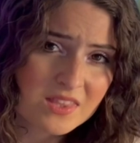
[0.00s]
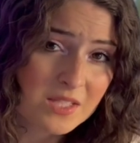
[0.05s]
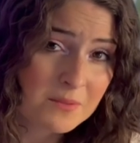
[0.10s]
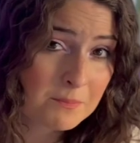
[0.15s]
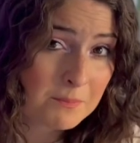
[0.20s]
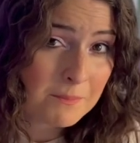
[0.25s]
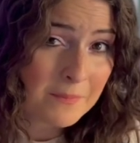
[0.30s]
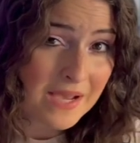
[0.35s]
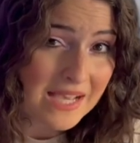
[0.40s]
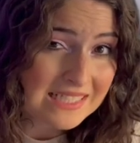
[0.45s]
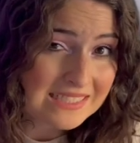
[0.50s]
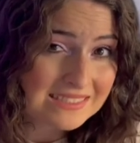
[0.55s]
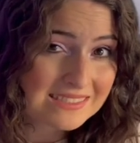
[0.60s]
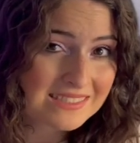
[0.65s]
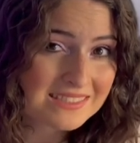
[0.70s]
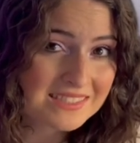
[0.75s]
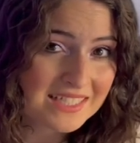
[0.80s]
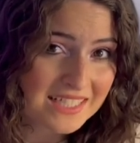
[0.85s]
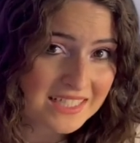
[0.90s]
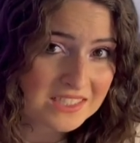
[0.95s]
The
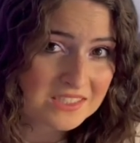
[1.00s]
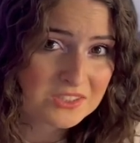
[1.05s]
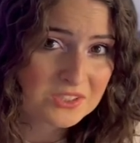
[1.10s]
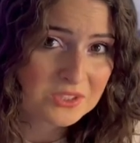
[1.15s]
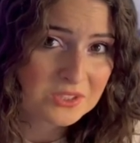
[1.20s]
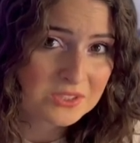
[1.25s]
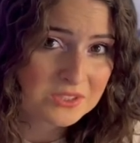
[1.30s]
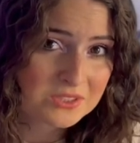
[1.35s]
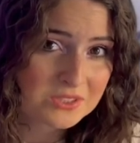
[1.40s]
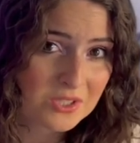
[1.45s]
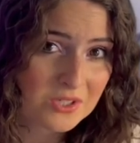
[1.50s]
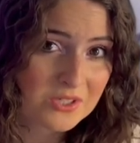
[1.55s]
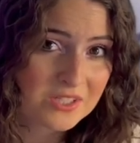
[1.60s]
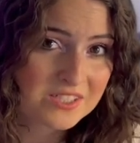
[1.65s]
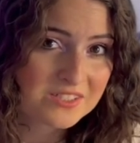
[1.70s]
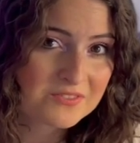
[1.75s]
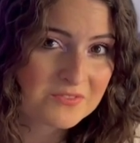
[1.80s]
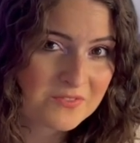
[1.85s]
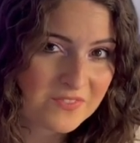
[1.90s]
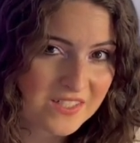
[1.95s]
best dancers are
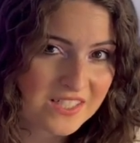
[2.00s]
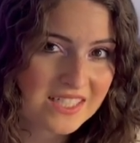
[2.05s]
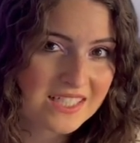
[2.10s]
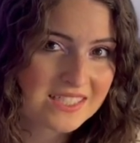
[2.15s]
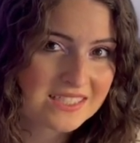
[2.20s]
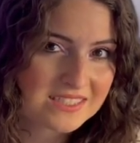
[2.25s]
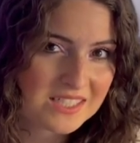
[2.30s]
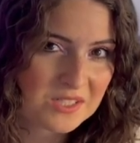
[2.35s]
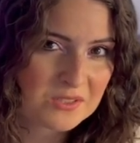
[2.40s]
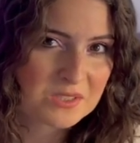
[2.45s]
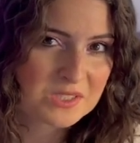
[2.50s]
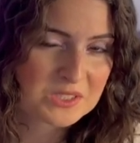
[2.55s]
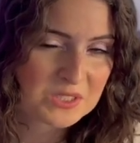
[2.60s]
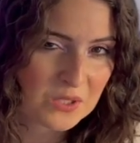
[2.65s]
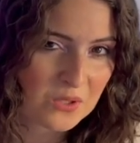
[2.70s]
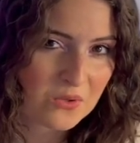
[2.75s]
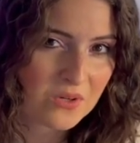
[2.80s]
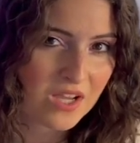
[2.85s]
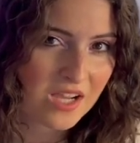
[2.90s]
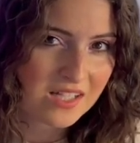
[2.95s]
in Phoenix,
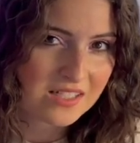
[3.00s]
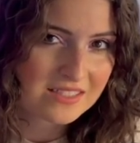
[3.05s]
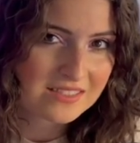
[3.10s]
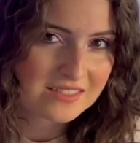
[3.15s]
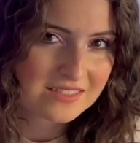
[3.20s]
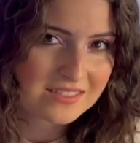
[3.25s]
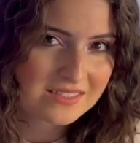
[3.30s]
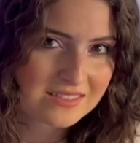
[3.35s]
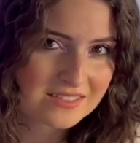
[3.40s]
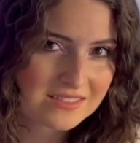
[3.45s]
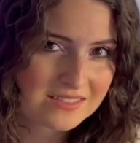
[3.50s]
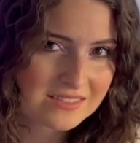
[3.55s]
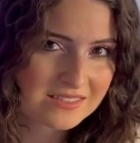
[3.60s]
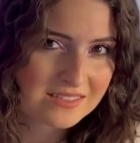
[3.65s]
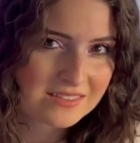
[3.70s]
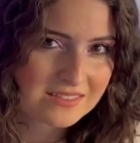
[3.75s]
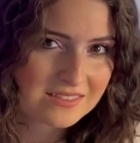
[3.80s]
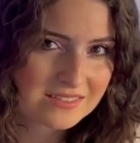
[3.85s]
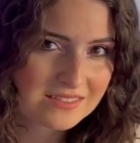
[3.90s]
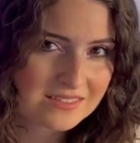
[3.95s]
Arizona?
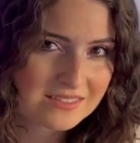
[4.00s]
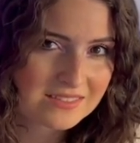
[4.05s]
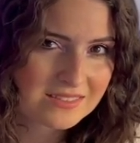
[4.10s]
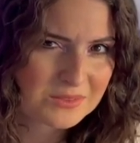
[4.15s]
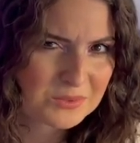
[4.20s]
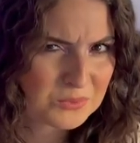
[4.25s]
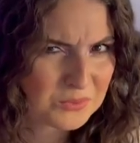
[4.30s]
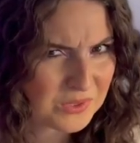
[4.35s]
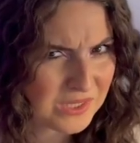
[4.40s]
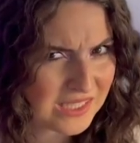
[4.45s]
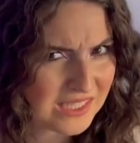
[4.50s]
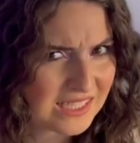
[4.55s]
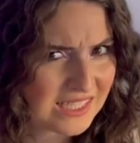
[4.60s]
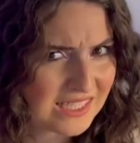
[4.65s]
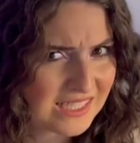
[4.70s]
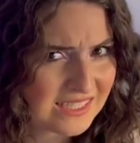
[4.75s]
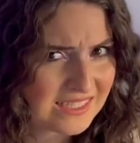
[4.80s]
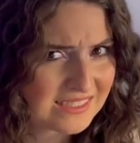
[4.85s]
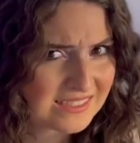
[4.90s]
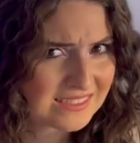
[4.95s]

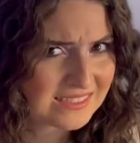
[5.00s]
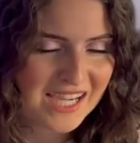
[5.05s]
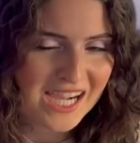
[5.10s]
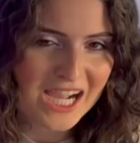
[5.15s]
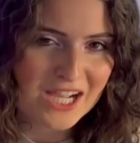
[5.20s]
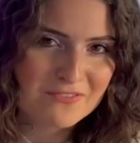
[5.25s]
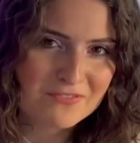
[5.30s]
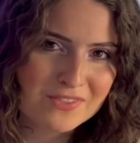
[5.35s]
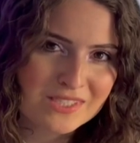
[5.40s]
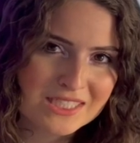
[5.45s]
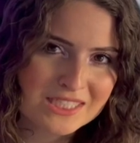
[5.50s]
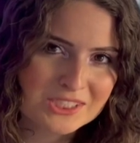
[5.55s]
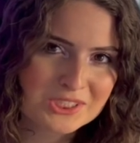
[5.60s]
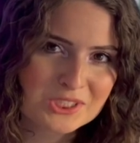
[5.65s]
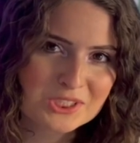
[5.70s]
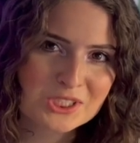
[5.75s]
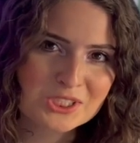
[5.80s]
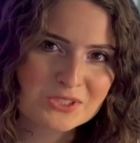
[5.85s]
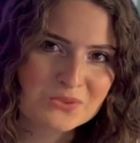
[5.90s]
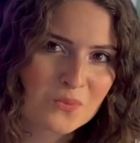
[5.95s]
Really? I feel like
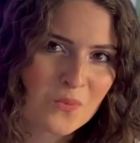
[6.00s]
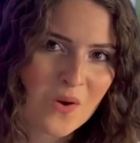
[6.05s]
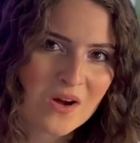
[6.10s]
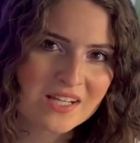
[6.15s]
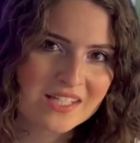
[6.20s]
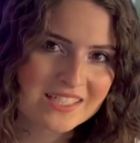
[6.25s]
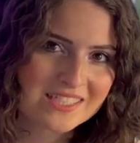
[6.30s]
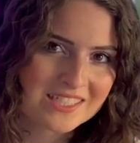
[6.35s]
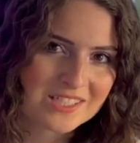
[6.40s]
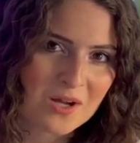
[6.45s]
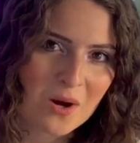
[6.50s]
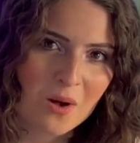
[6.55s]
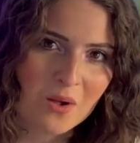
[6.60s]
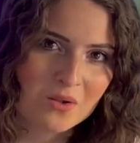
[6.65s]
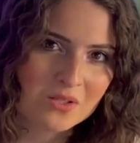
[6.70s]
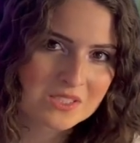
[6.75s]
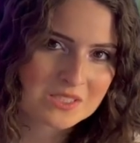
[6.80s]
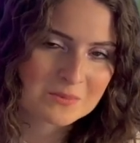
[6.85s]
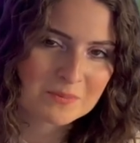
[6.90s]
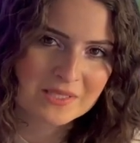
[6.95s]
she just wanted an
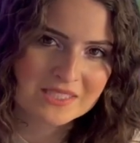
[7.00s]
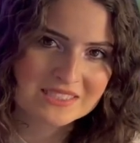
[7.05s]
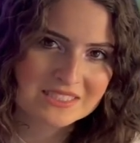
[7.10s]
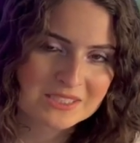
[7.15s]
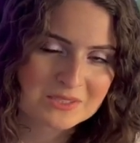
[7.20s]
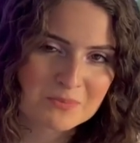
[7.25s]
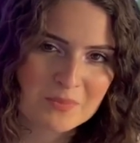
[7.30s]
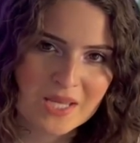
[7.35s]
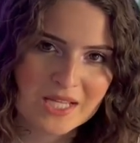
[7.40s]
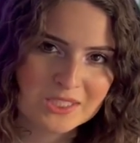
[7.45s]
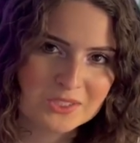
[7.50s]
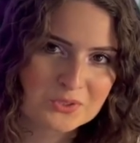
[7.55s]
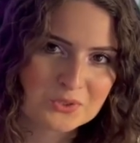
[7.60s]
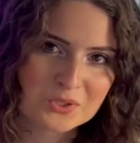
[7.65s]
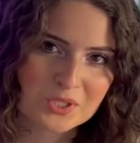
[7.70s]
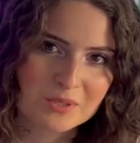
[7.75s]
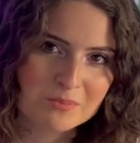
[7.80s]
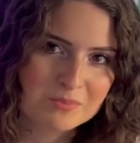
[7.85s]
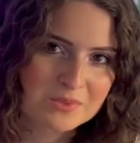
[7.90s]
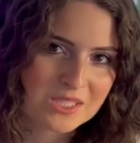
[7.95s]
all-expenses-paid
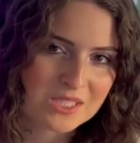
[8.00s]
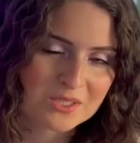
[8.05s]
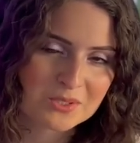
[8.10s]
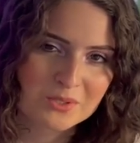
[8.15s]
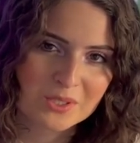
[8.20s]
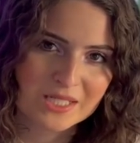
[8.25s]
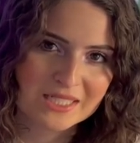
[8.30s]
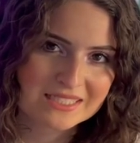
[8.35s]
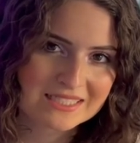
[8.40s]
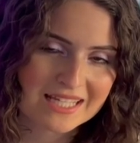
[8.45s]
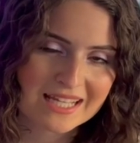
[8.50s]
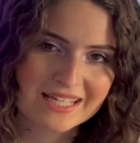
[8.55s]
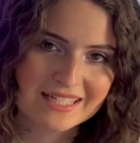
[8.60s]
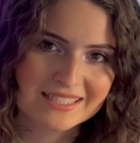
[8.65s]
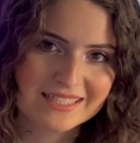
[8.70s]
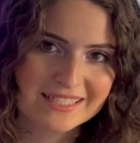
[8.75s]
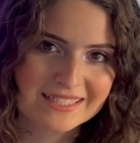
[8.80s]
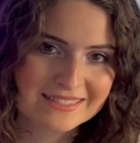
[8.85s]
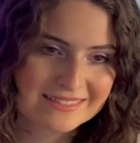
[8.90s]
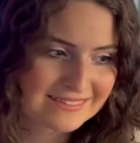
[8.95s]
trip to the Grand
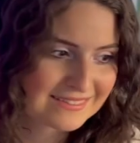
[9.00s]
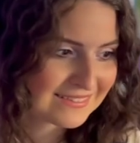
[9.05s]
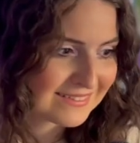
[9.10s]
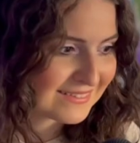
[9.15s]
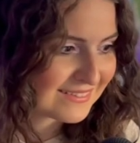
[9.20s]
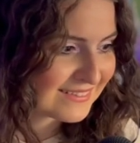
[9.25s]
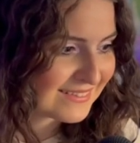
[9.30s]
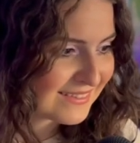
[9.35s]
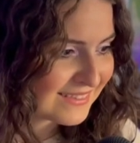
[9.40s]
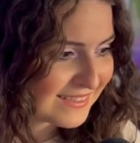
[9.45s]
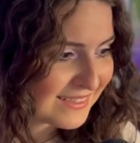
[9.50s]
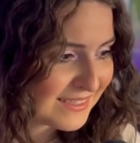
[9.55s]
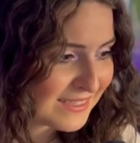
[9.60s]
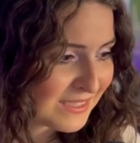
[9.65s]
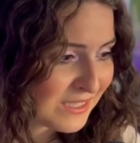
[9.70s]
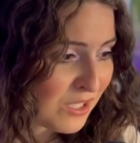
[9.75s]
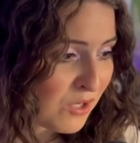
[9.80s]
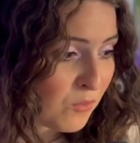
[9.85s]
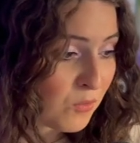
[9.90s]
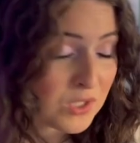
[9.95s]
Canyon.
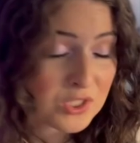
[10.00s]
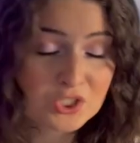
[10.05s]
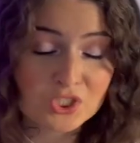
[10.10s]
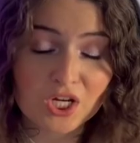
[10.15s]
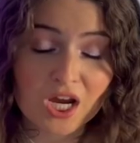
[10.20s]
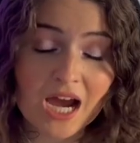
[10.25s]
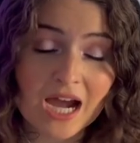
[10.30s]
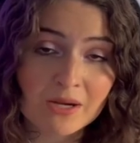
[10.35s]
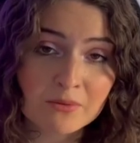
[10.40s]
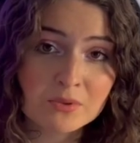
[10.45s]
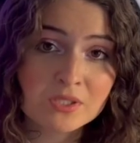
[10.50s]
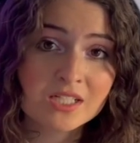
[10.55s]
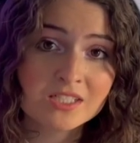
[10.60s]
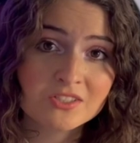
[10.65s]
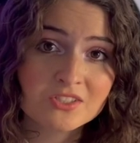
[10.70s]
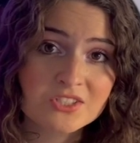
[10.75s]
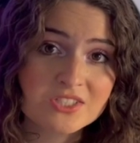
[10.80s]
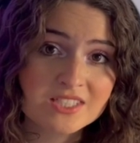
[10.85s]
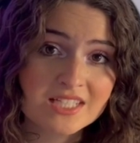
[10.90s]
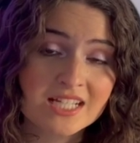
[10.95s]
Which I would
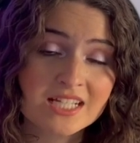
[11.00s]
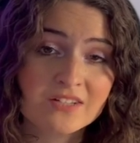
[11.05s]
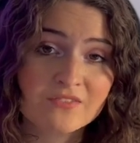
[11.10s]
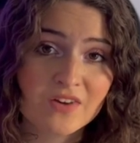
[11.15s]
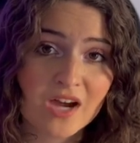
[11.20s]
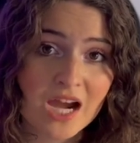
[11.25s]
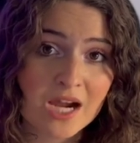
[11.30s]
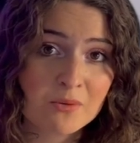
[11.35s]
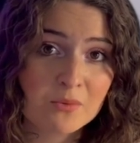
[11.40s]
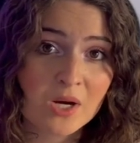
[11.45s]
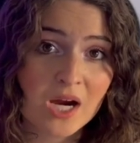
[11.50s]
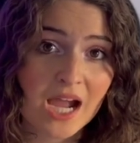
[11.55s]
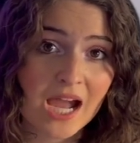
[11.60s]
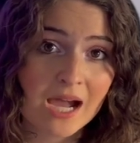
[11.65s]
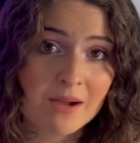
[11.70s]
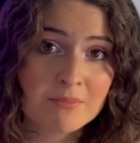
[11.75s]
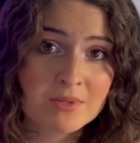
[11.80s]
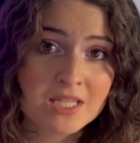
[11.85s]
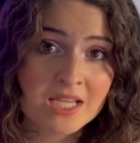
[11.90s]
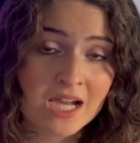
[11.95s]
understand. If I were
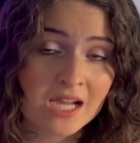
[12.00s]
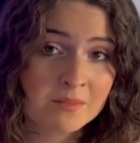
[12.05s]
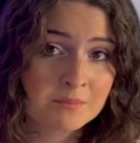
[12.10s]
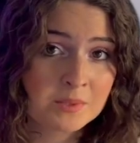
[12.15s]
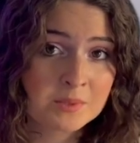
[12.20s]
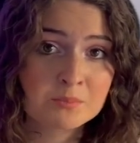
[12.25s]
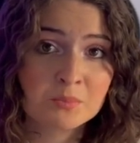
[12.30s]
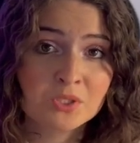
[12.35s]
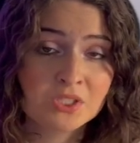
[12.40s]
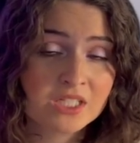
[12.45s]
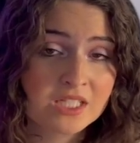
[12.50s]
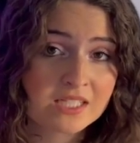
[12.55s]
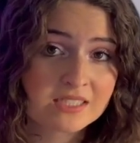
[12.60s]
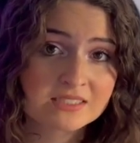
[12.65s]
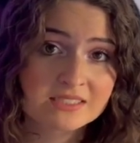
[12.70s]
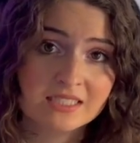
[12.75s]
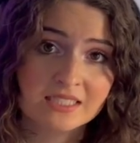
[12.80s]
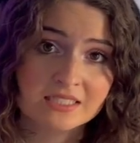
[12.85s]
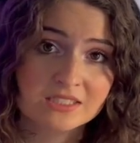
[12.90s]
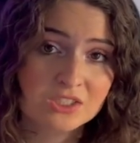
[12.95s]
Abby, I'd be booking us
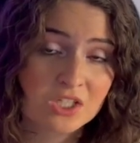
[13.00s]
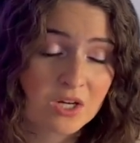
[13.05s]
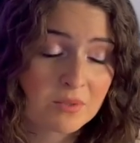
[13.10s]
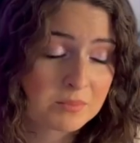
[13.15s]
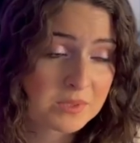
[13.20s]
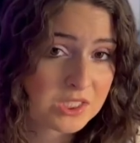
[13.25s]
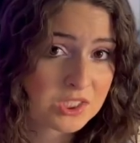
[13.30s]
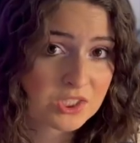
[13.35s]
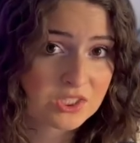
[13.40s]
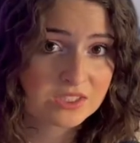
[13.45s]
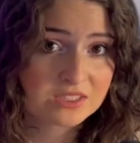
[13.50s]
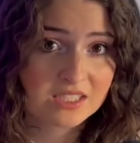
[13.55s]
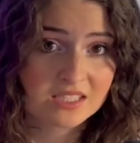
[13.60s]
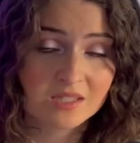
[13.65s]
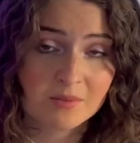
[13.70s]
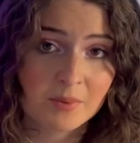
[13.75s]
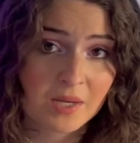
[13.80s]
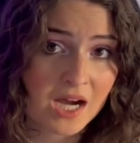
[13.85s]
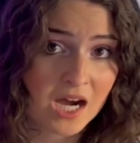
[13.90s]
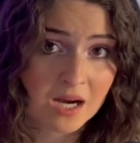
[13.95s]
dance competitions at
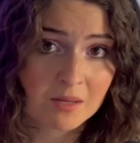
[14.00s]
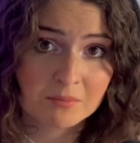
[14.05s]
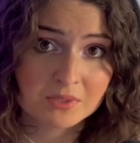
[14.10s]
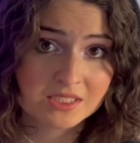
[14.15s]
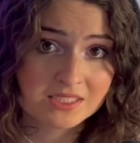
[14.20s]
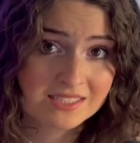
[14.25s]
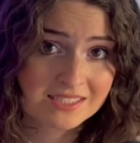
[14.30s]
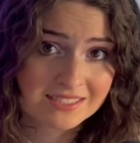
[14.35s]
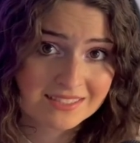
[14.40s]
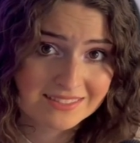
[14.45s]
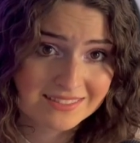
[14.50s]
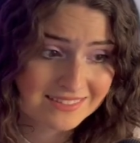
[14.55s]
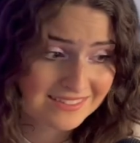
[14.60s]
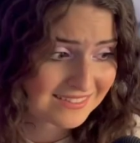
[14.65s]
the Bahamas.